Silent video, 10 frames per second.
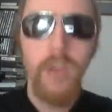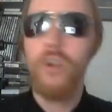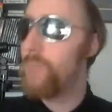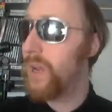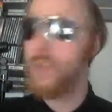
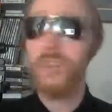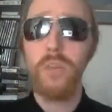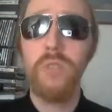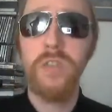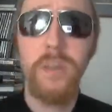because it
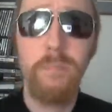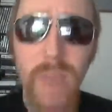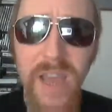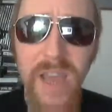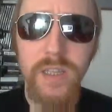was the
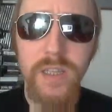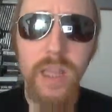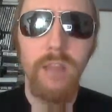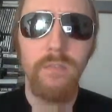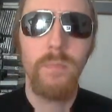best
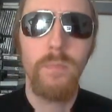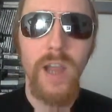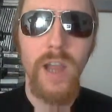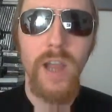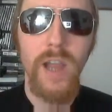thing for my
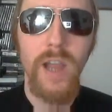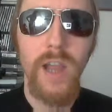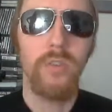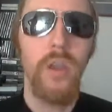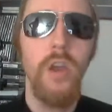
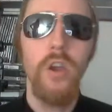child,